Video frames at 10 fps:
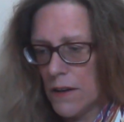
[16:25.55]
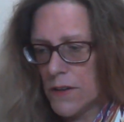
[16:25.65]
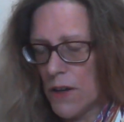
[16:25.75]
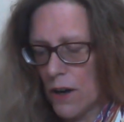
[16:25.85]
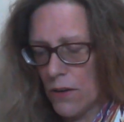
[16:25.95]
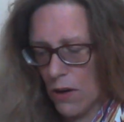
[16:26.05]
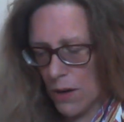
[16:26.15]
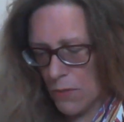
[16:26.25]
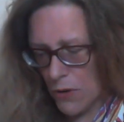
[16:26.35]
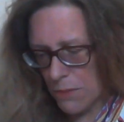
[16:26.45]
So
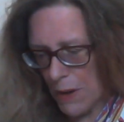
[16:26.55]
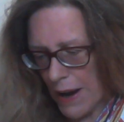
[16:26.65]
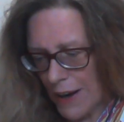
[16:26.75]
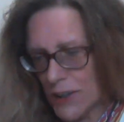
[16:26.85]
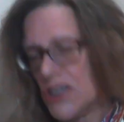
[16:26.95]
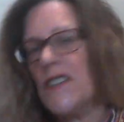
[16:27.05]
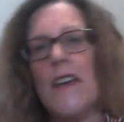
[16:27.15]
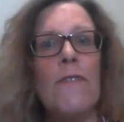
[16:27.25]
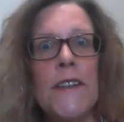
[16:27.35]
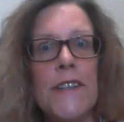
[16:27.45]
I'm on page
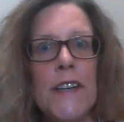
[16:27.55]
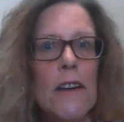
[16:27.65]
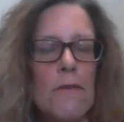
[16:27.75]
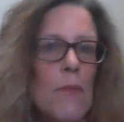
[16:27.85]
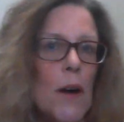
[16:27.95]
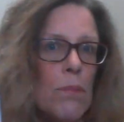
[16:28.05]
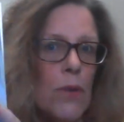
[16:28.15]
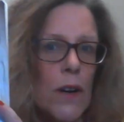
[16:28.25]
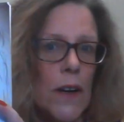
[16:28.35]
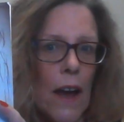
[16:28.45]
seventy of my
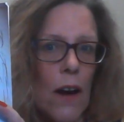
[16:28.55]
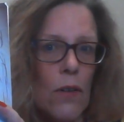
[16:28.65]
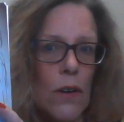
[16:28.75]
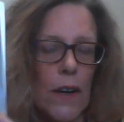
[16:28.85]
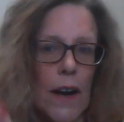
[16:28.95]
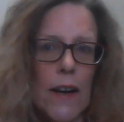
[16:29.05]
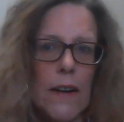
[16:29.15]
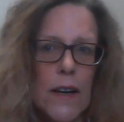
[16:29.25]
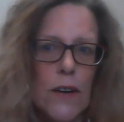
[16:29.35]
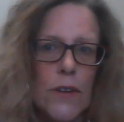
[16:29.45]
book now, okay?
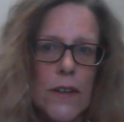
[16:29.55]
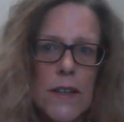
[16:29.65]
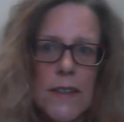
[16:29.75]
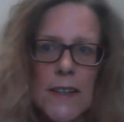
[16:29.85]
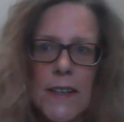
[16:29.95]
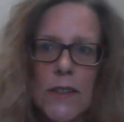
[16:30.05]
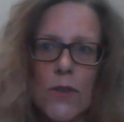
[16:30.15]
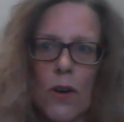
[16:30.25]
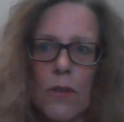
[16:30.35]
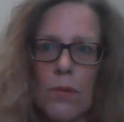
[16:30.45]
Here it is, these
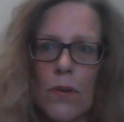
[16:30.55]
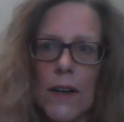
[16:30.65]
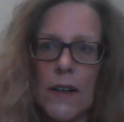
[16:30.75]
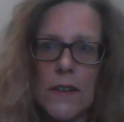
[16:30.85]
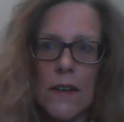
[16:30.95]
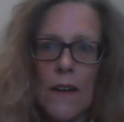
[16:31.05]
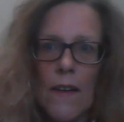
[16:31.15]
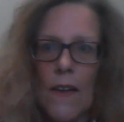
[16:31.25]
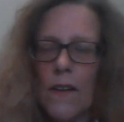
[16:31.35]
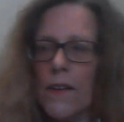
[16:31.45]
dot points,
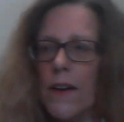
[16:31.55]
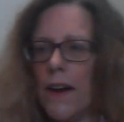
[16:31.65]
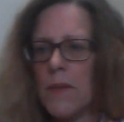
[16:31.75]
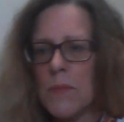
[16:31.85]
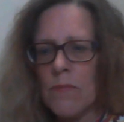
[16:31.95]
okay?